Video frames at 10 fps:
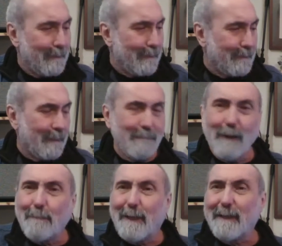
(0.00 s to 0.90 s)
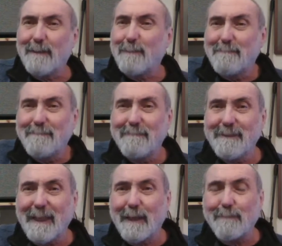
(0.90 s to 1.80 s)
So not a bad little
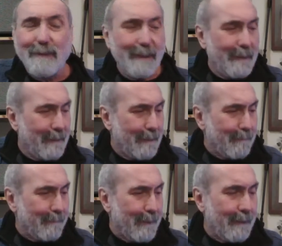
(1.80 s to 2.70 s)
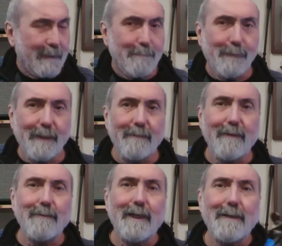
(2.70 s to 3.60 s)
setup, really. Now, they didn't put their
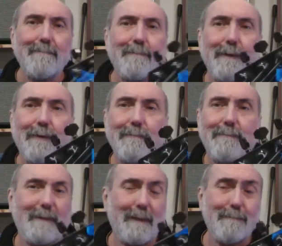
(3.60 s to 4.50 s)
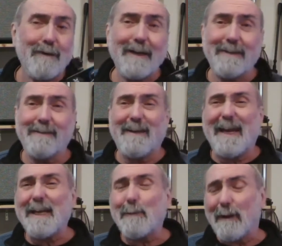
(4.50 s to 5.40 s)
own name on and brand it
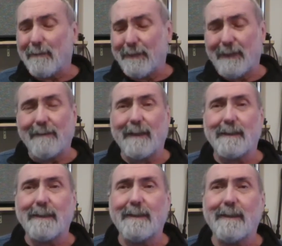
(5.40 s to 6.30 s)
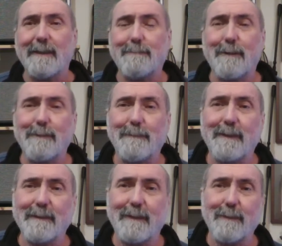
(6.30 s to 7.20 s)
anywhere on here, actually. I suppose
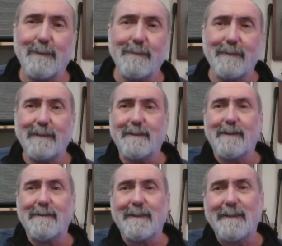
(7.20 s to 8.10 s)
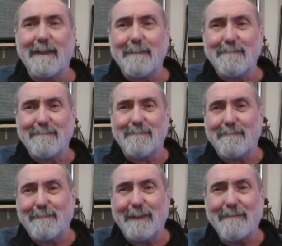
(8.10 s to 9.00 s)
because they thought if the guitars ended up
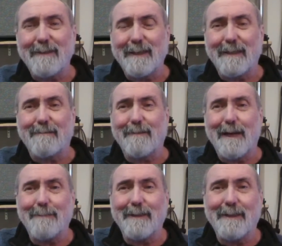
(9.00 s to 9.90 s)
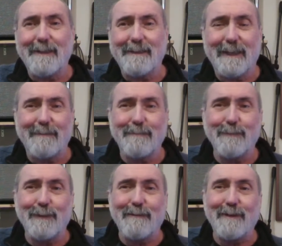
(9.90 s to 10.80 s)
being really crap, then at least they haven't
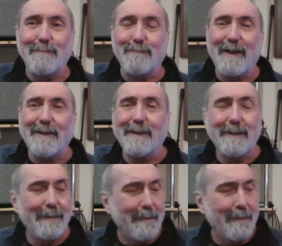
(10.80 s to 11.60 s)
ruined their own branding.